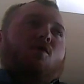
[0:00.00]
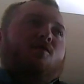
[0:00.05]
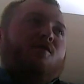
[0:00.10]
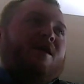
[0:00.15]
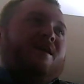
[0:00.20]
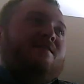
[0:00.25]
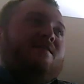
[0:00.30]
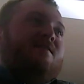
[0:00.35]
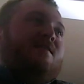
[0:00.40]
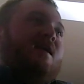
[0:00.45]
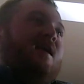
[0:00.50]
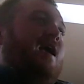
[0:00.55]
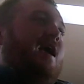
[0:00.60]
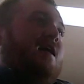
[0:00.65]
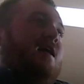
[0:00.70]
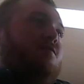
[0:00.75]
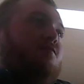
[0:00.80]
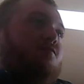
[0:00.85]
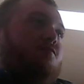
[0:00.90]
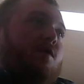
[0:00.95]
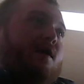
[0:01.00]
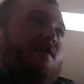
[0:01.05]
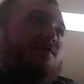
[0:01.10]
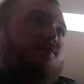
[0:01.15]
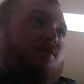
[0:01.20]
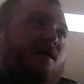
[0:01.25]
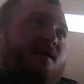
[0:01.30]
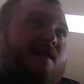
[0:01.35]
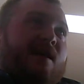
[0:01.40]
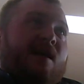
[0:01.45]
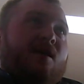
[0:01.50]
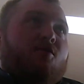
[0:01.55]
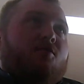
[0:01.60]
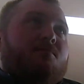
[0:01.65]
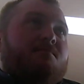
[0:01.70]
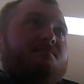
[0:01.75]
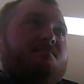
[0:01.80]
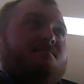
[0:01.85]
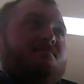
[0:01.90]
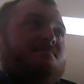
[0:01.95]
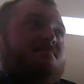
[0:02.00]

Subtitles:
Wolverines at Westwood here.